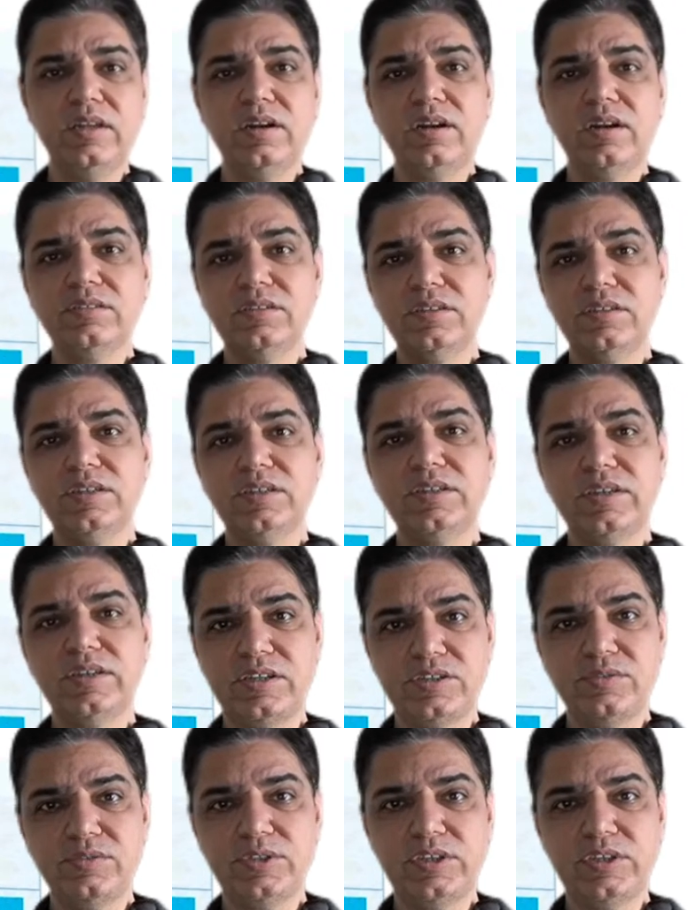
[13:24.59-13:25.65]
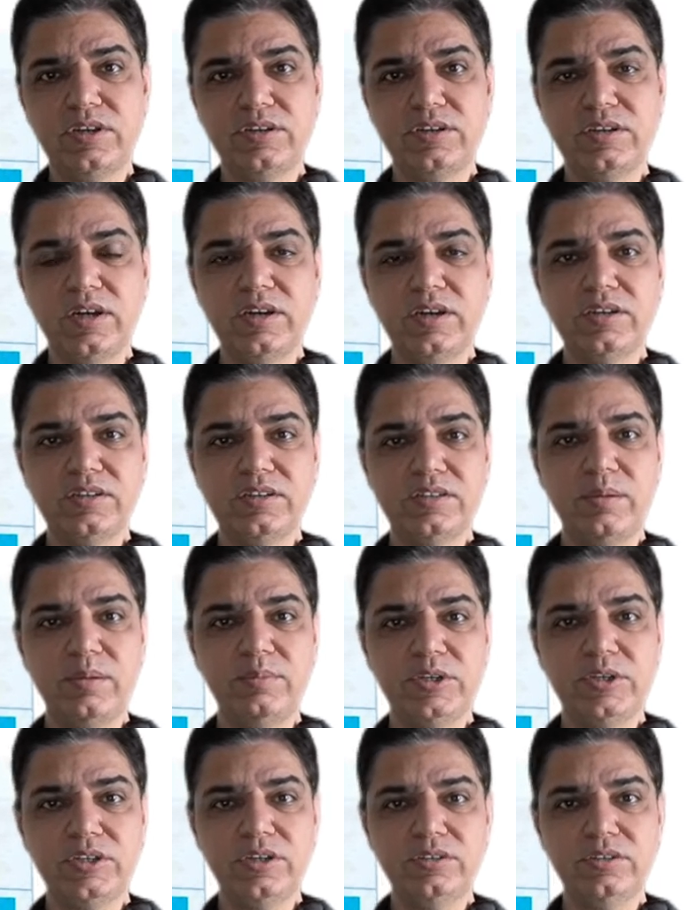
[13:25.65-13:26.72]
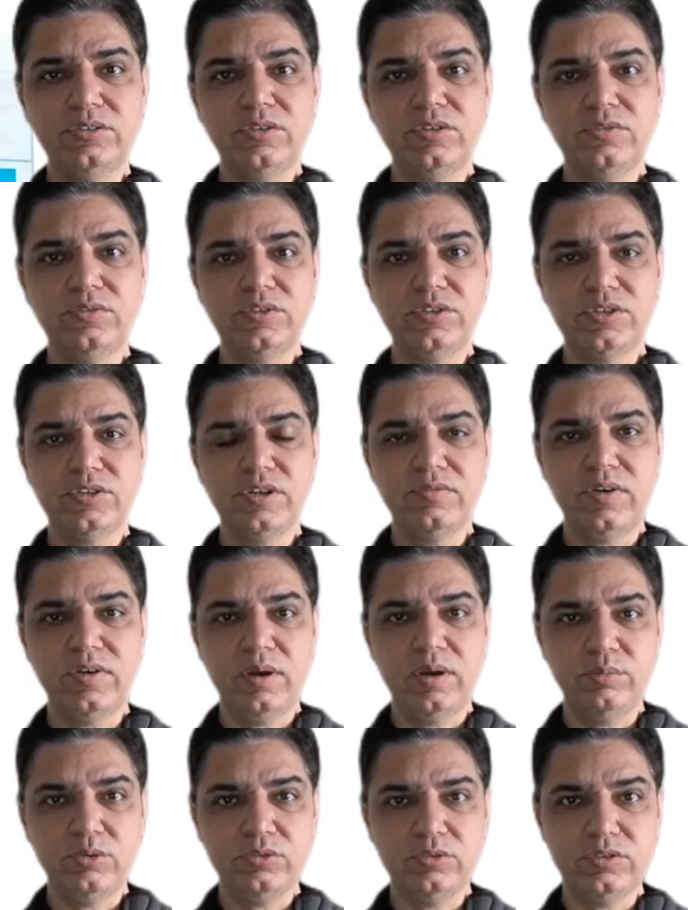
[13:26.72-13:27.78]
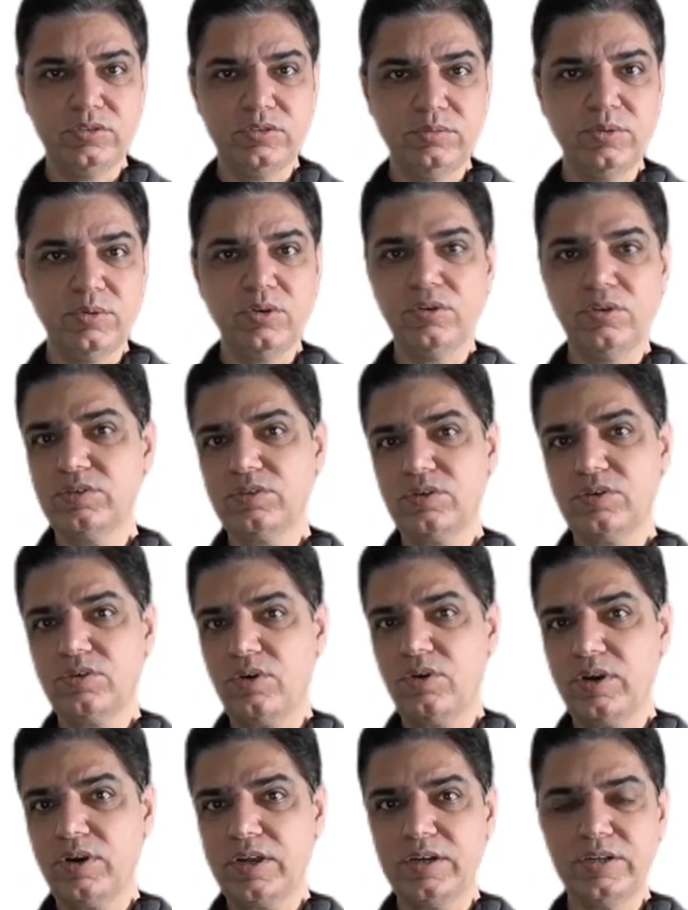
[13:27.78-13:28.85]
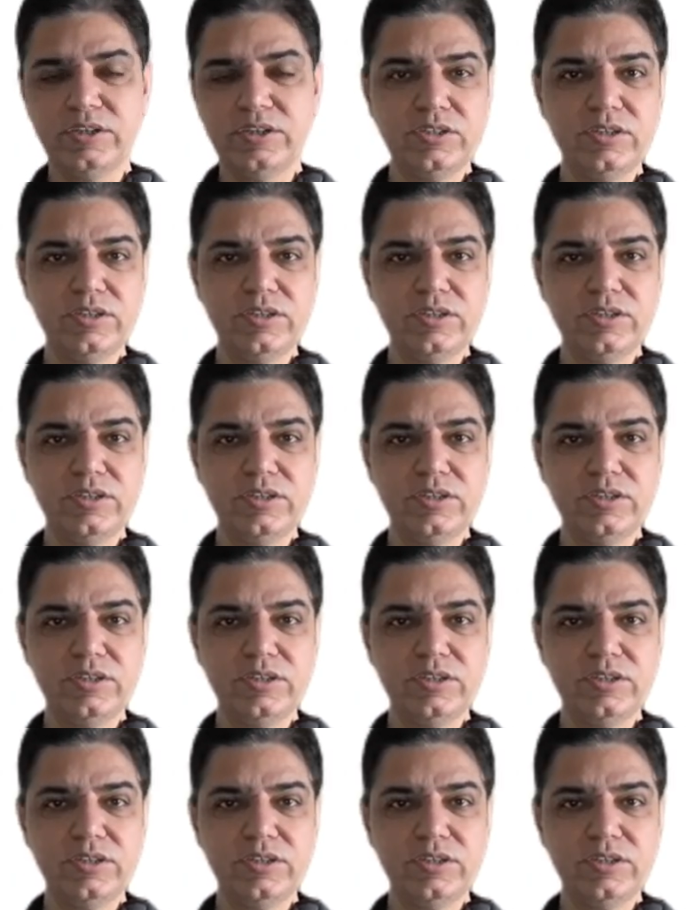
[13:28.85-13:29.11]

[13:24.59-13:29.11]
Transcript: are certain tests which are done in established cases of cystic fibrosis, because it's a chronic condition,